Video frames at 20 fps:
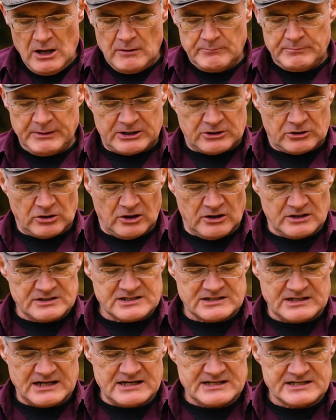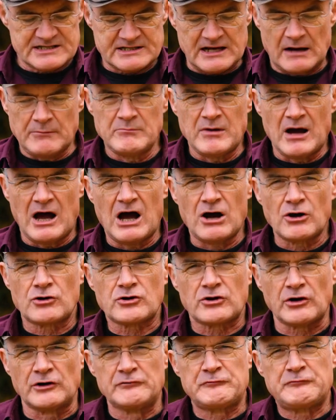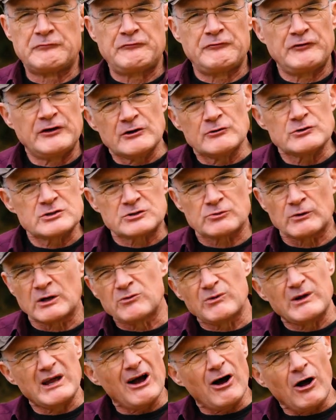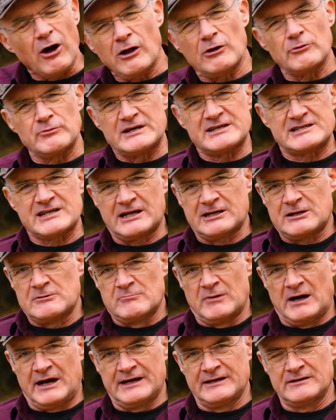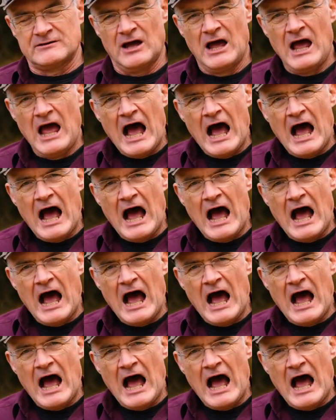because they somehow confuse what we always had in mind,